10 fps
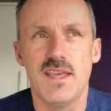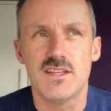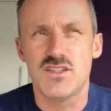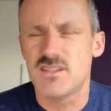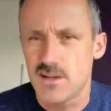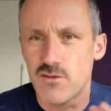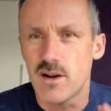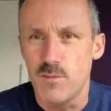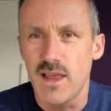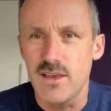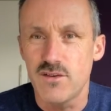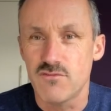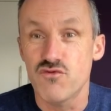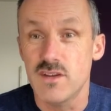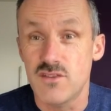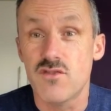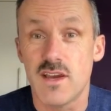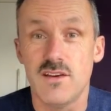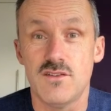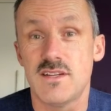it's just incredible how you can retrain
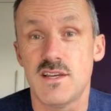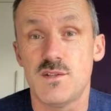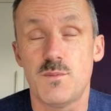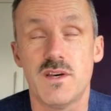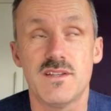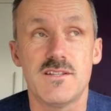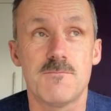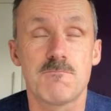your taste buds.